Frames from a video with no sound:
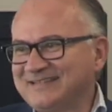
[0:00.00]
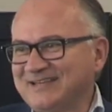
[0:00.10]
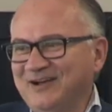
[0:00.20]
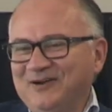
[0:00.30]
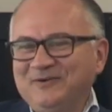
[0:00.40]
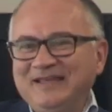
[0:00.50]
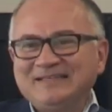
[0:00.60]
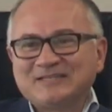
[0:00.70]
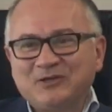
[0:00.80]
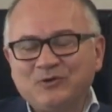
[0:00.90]
so
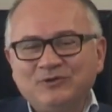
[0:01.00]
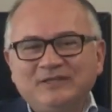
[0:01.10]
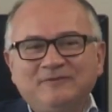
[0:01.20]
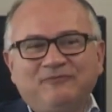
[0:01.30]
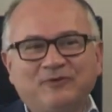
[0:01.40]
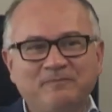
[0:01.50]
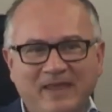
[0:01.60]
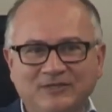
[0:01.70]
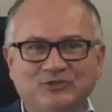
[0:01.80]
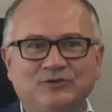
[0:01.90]
it's good
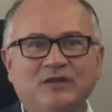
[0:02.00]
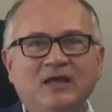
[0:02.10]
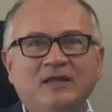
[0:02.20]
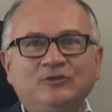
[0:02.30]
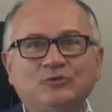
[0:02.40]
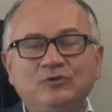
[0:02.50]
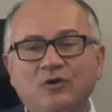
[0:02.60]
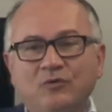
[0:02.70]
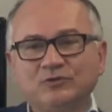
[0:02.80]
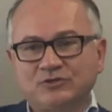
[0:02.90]
information to
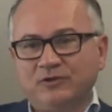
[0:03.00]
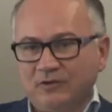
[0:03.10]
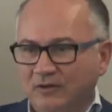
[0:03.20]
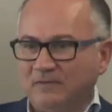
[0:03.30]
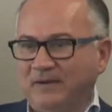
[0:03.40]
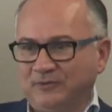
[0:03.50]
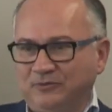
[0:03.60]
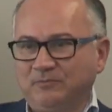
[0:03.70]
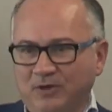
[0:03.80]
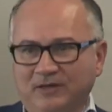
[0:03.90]
know what's going on about
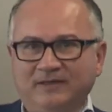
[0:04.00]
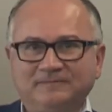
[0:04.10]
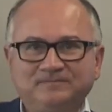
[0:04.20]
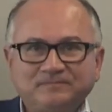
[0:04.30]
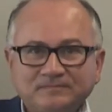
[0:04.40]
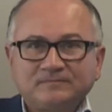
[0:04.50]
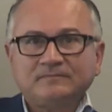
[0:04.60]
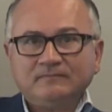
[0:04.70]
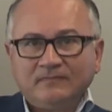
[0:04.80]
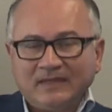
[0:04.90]
your body.
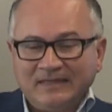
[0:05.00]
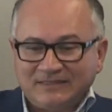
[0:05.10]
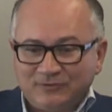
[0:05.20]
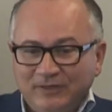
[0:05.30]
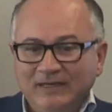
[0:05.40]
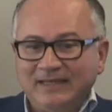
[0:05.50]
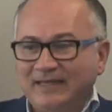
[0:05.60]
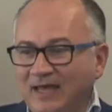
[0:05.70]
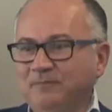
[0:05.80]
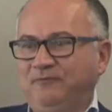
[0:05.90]
It's really
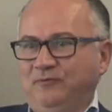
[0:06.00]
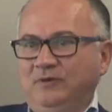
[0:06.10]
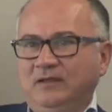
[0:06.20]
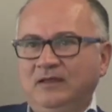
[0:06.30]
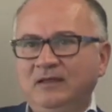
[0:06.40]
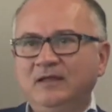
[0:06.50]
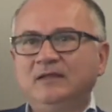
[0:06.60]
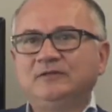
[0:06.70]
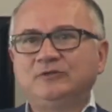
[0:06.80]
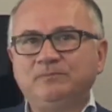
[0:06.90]
helpful
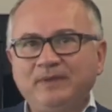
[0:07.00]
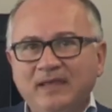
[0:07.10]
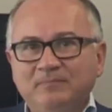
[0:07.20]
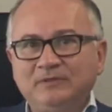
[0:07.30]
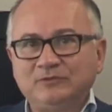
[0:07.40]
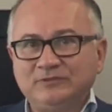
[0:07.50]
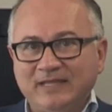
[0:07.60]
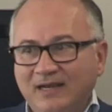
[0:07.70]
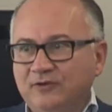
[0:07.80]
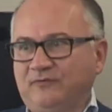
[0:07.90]
to be able to
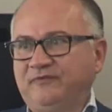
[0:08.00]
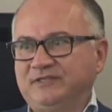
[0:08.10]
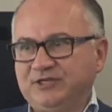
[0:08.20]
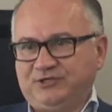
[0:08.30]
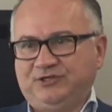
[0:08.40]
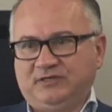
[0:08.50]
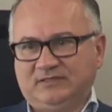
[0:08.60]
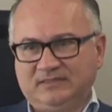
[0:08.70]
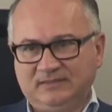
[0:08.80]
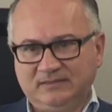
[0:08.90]
tell your physicians,